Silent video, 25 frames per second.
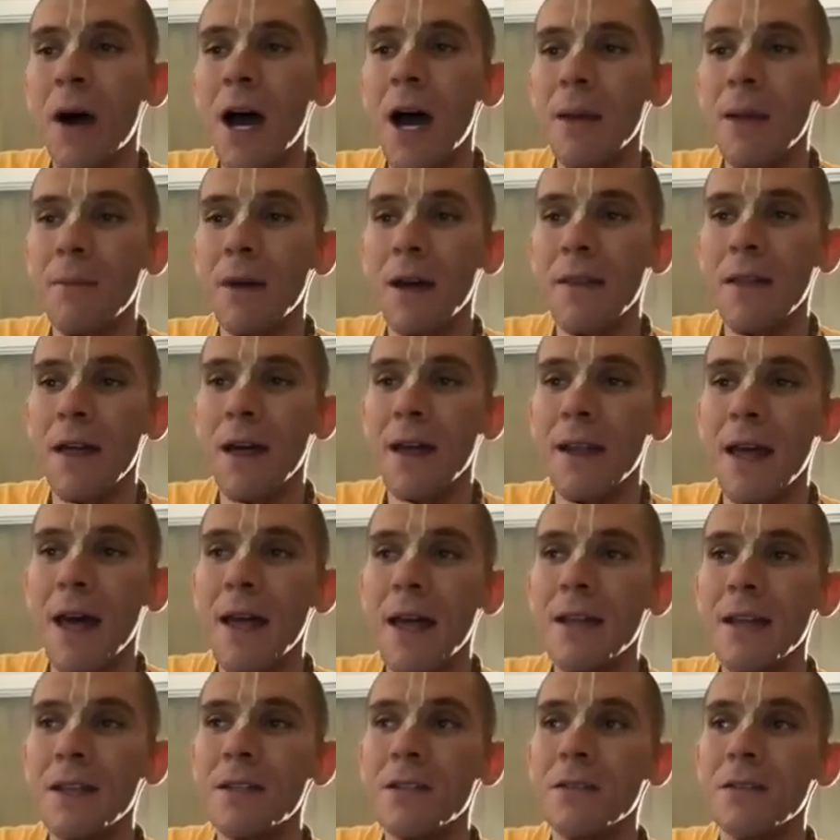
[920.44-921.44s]
bought by that
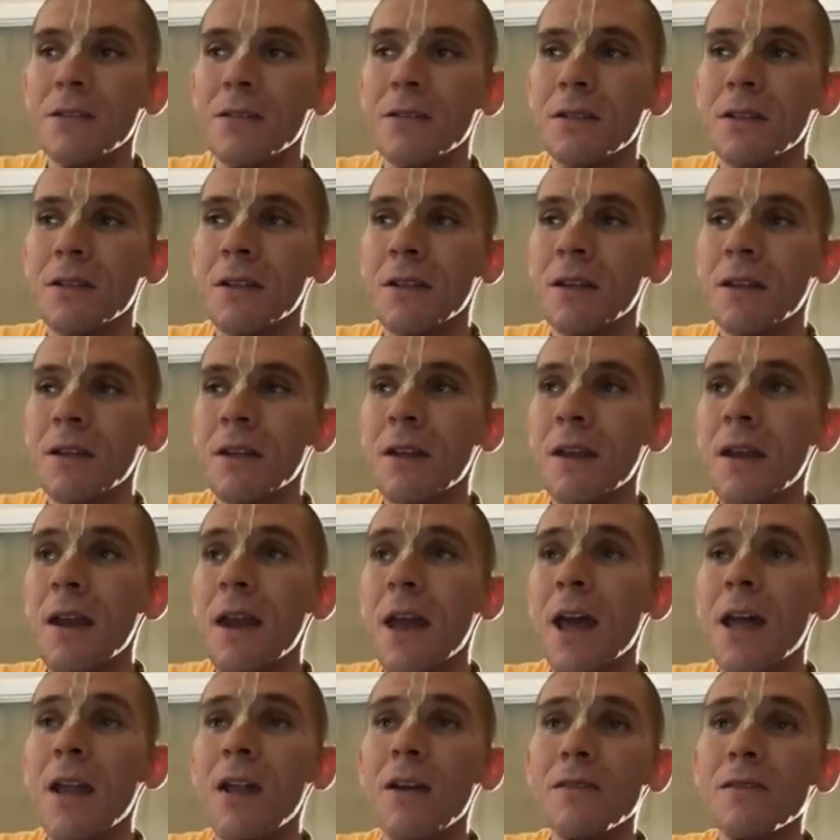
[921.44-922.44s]
attitude.
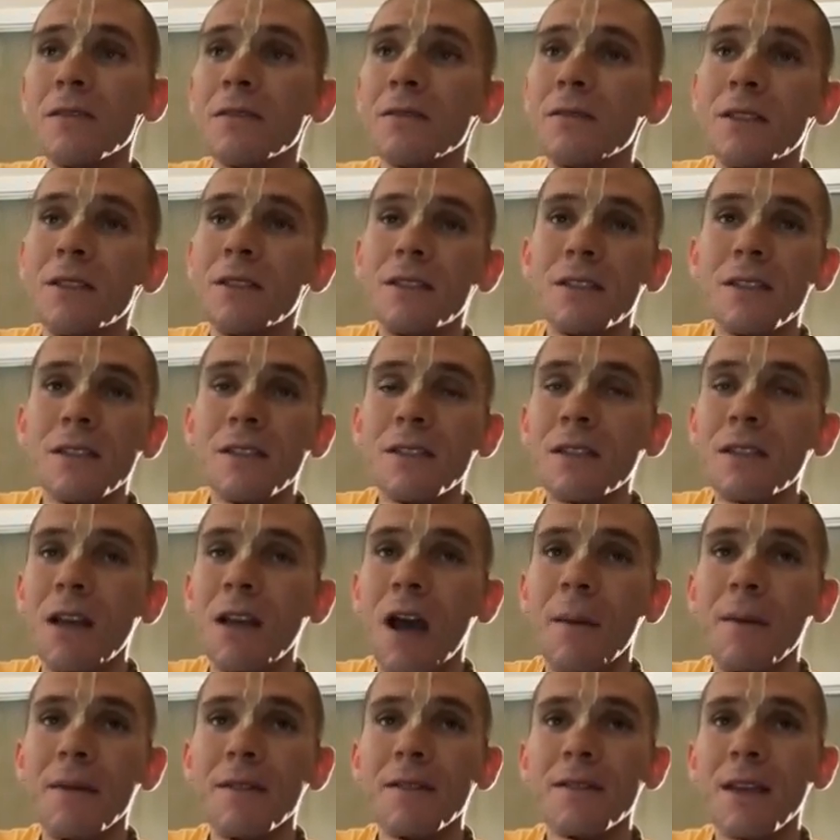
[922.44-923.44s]
And also it's just
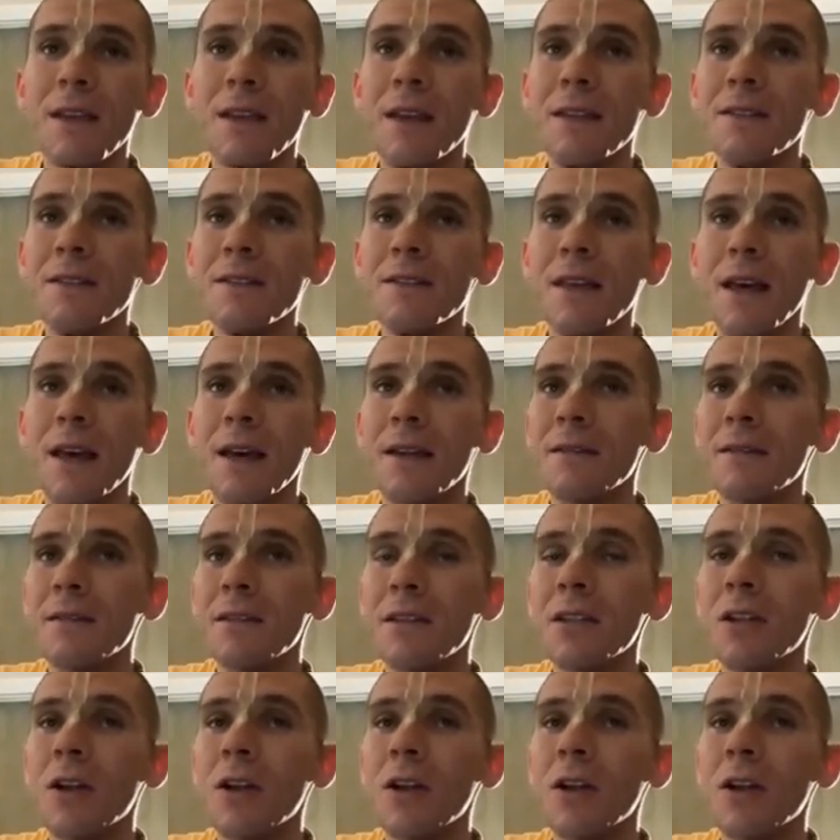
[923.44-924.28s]
common sense that,